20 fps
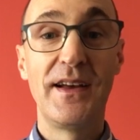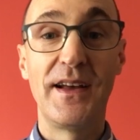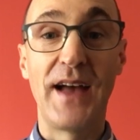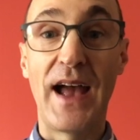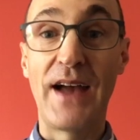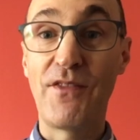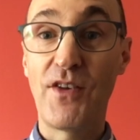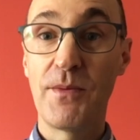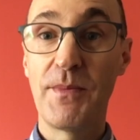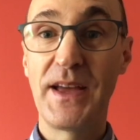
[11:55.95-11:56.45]

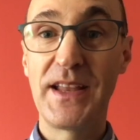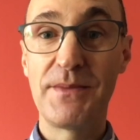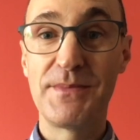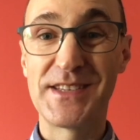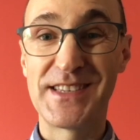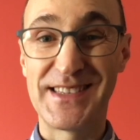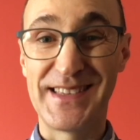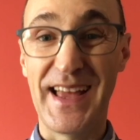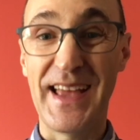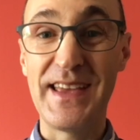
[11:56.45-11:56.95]
Have I made a
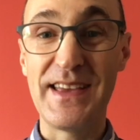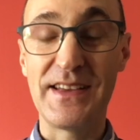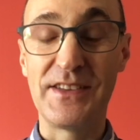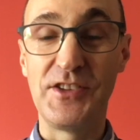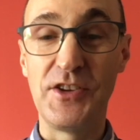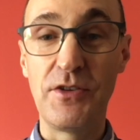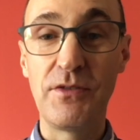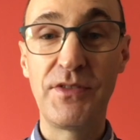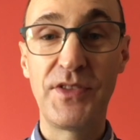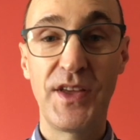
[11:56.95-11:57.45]
mistake?
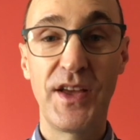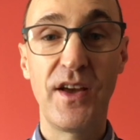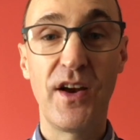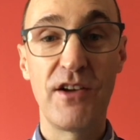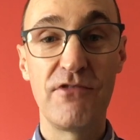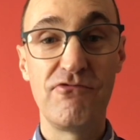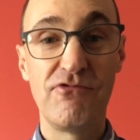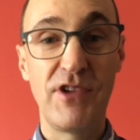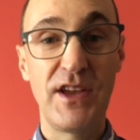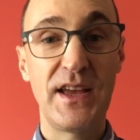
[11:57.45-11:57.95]
Do you think I
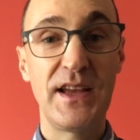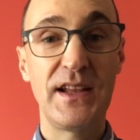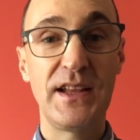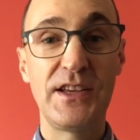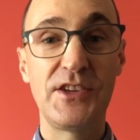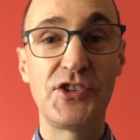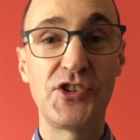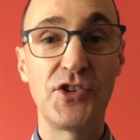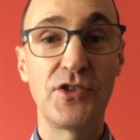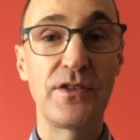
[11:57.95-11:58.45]

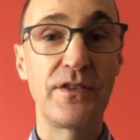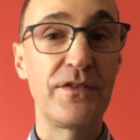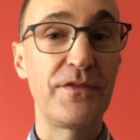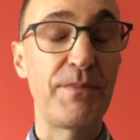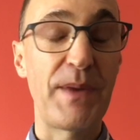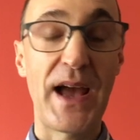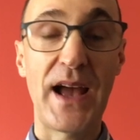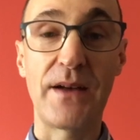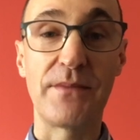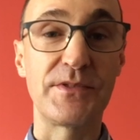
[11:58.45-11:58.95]
really should have
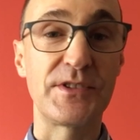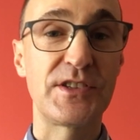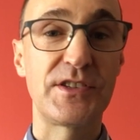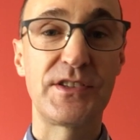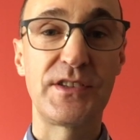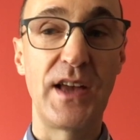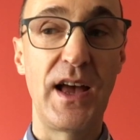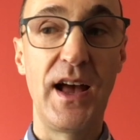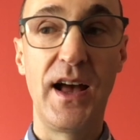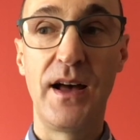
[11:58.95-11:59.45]
perhaps